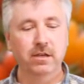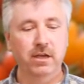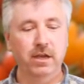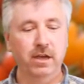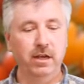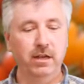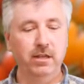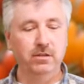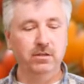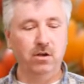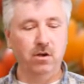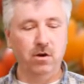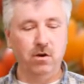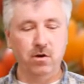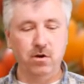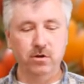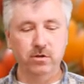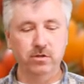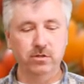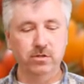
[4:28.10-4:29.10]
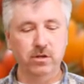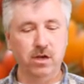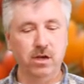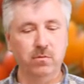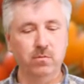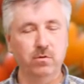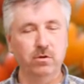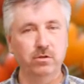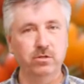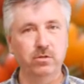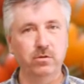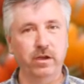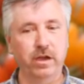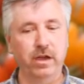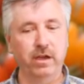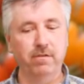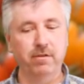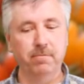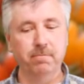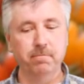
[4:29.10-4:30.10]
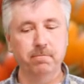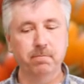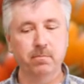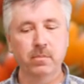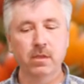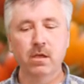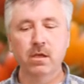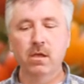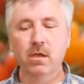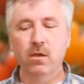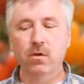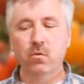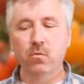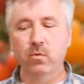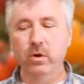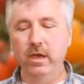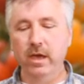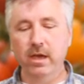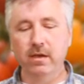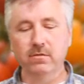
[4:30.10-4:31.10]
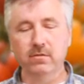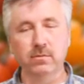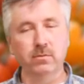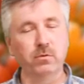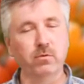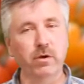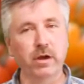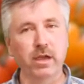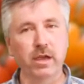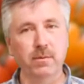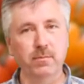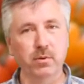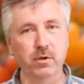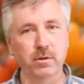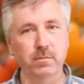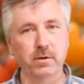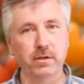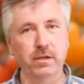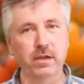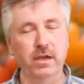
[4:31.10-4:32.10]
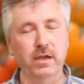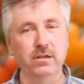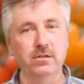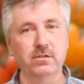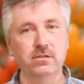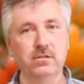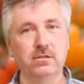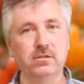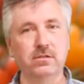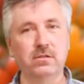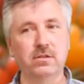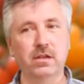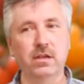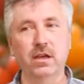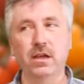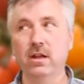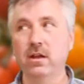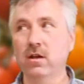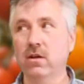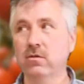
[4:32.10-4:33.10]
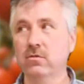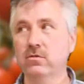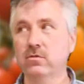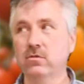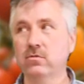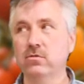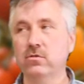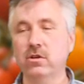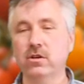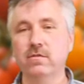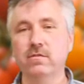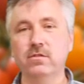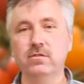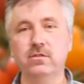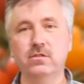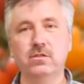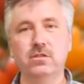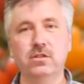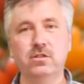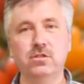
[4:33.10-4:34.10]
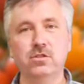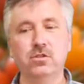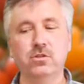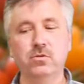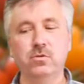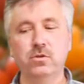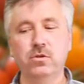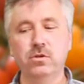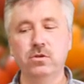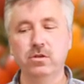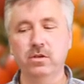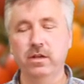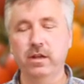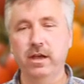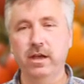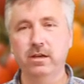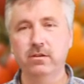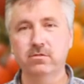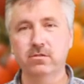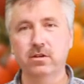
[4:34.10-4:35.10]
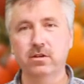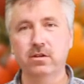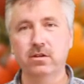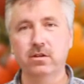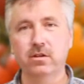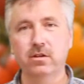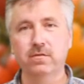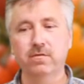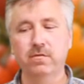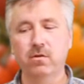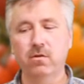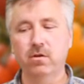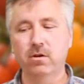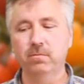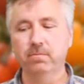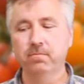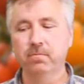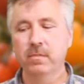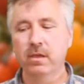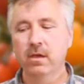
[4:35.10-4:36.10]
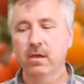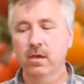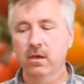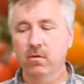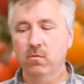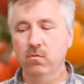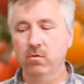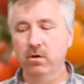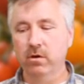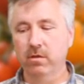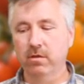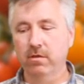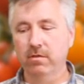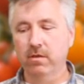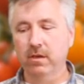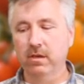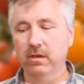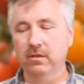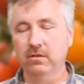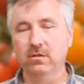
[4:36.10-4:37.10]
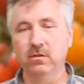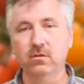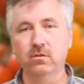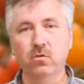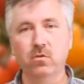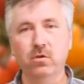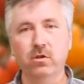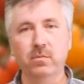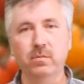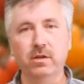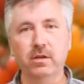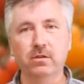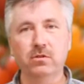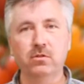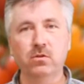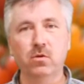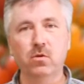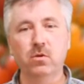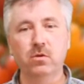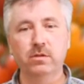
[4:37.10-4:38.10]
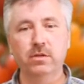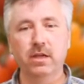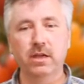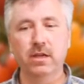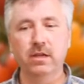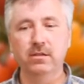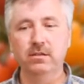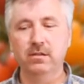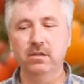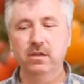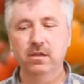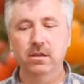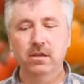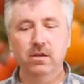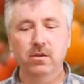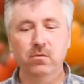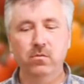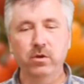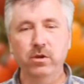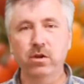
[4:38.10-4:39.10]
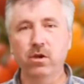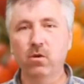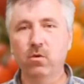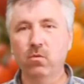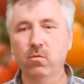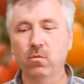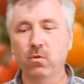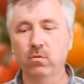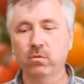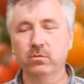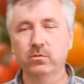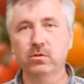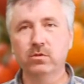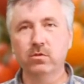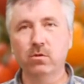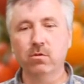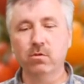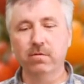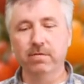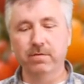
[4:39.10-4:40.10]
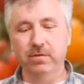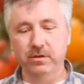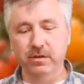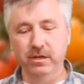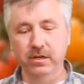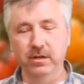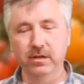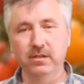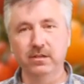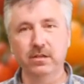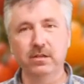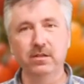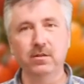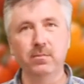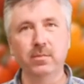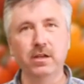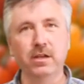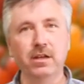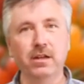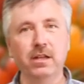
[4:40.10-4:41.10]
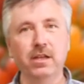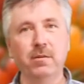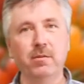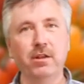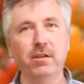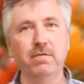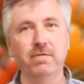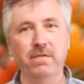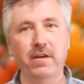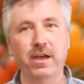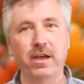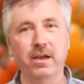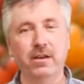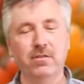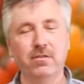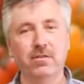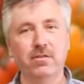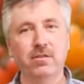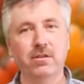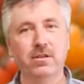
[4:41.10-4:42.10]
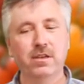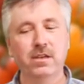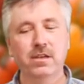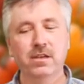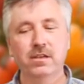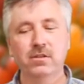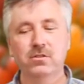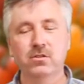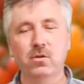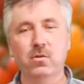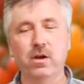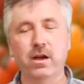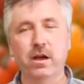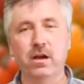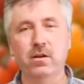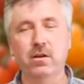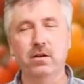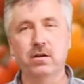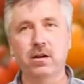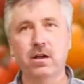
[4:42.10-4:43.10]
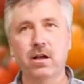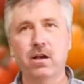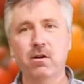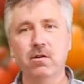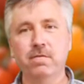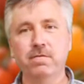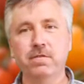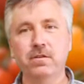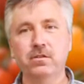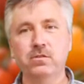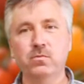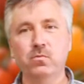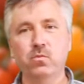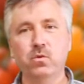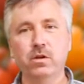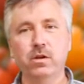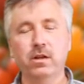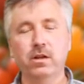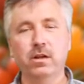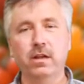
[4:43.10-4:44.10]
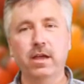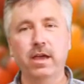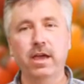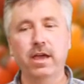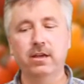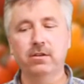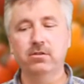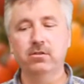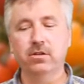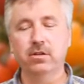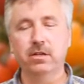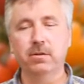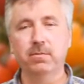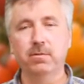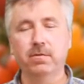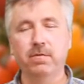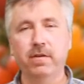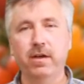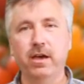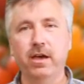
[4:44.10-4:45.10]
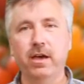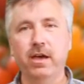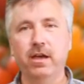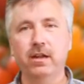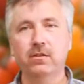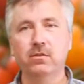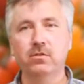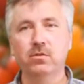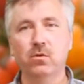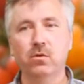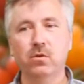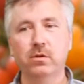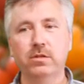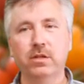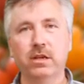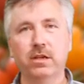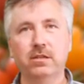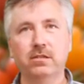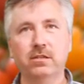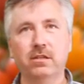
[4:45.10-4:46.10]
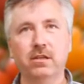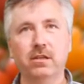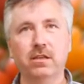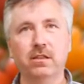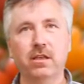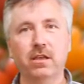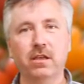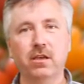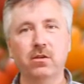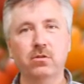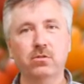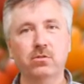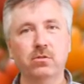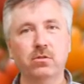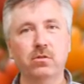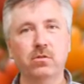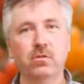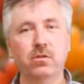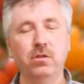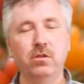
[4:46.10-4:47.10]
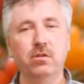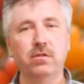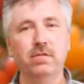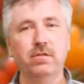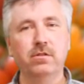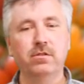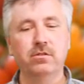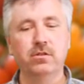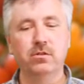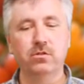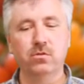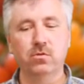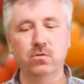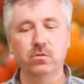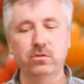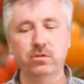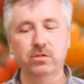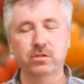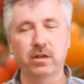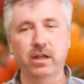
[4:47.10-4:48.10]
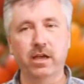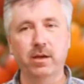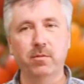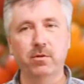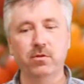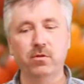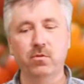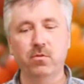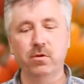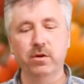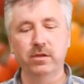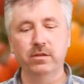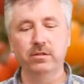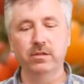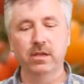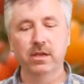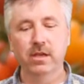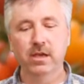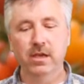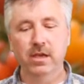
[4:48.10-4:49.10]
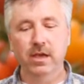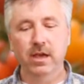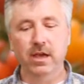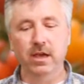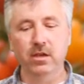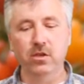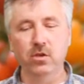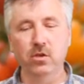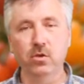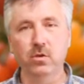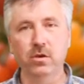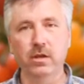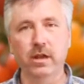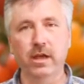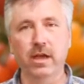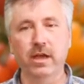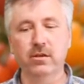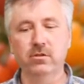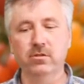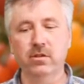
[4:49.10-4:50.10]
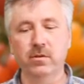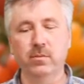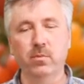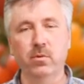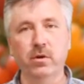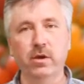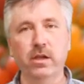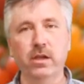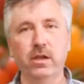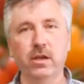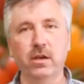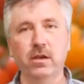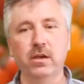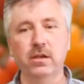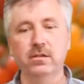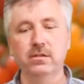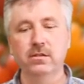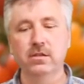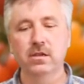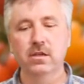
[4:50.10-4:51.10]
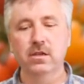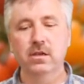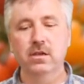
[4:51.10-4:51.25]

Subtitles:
And it's hard to stop once you have it. We have some great publications and also services that you could actually look for. One of the things is going to be a soil test. We don't want soil fertility to be a limiting factor. So our office will actually provide soil testing that goes through the University of Georgia's laboratories, and you could actually bring us